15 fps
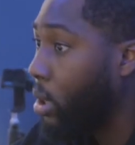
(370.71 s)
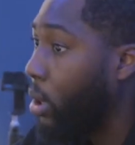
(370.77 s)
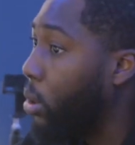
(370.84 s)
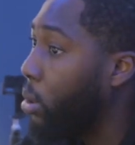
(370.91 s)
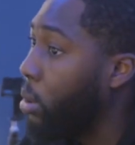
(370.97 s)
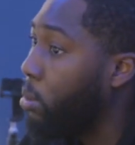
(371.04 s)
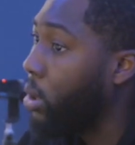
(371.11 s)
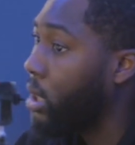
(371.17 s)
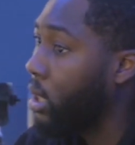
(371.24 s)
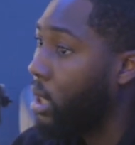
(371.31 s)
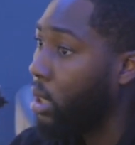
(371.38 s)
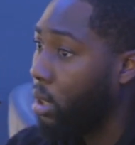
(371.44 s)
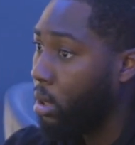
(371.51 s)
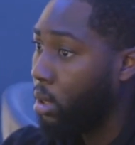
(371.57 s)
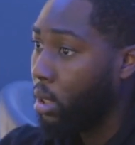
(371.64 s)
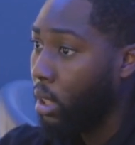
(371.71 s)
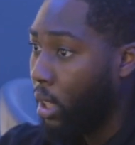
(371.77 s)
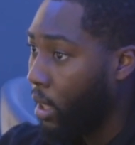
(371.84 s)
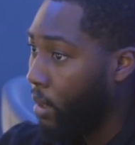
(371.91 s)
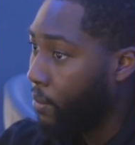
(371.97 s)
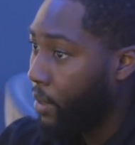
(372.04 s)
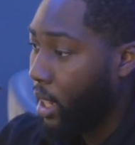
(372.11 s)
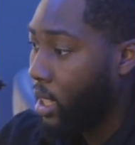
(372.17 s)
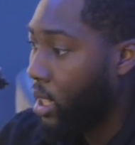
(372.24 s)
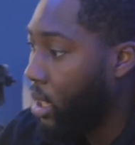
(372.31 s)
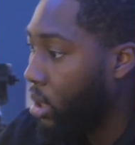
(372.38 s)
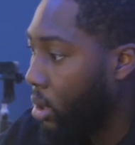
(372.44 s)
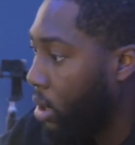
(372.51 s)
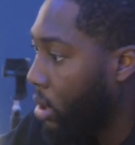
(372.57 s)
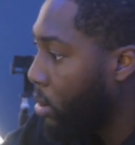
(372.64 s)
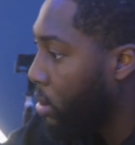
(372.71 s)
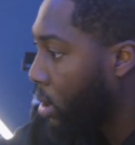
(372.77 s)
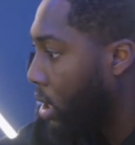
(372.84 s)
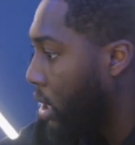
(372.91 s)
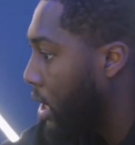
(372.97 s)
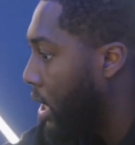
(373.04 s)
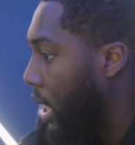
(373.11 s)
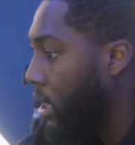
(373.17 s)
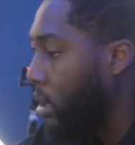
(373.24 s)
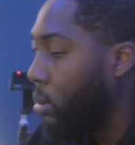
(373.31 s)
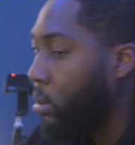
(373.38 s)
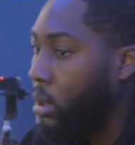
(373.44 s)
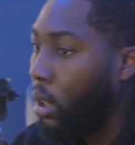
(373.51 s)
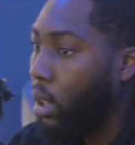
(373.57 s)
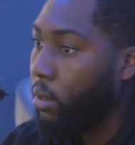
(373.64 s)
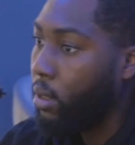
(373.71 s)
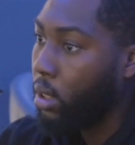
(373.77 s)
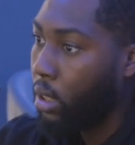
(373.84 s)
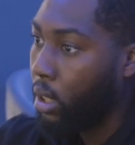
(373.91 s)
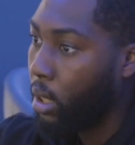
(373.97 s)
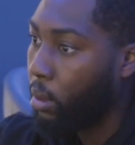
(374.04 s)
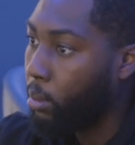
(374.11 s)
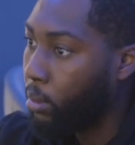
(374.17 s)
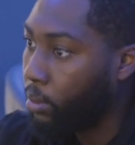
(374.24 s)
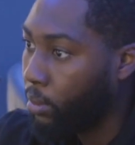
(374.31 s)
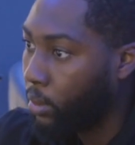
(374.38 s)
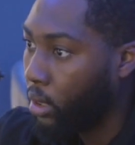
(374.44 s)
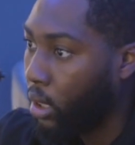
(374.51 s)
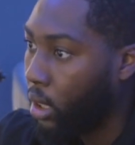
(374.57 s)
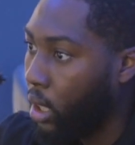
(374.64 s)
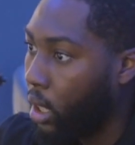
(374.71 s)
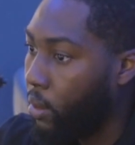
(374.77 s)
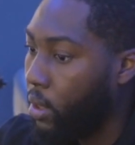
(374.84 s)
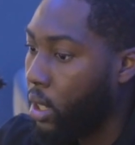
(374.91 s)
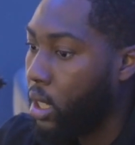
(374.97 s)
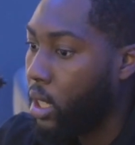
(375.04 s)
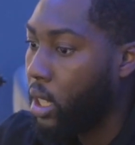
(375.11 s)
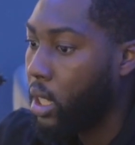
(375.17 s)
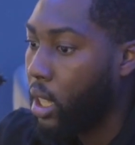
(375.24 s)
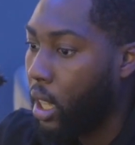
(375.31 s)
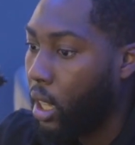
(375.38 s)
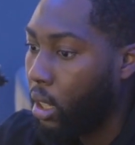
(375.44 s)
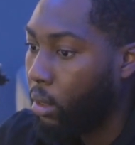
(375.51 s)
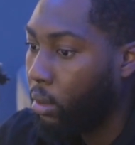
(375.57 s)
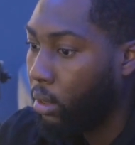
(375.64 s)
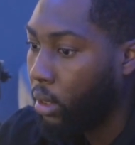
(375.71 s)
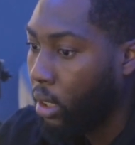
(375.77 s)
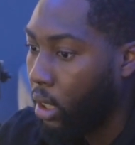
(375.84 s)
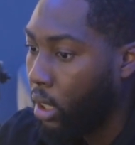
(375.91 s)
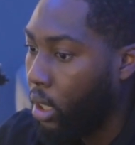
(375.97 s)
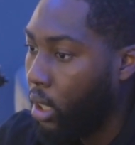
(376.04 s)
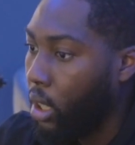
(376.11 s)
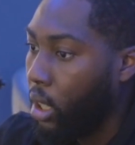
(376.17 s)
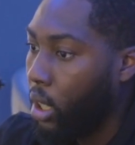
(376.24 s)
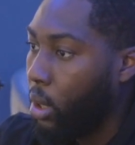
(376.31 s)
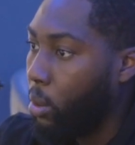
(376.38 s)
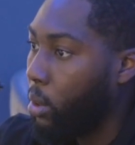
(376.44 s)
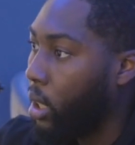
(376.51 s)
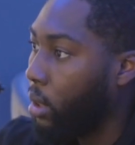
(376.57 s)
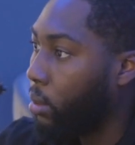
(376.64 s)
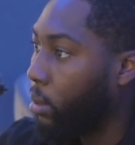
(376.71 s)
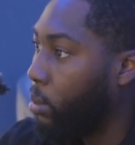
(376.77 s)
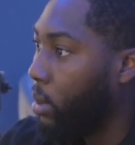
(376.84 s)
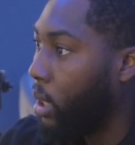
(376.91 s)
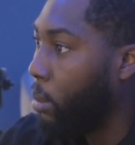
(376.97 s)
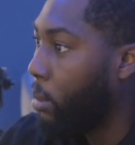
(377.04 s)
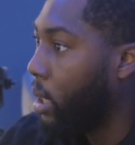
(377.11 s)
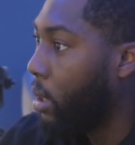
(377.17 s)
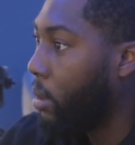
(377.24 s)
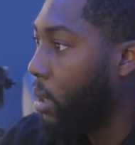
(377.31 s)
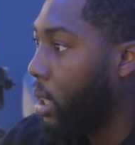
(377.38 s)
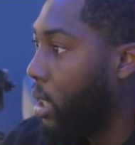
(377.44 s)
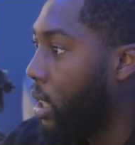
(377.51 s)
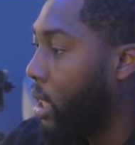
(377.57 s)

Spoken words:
of the only plugins I use. I tend not to use Contact and all the other VSTs that I have when I'm in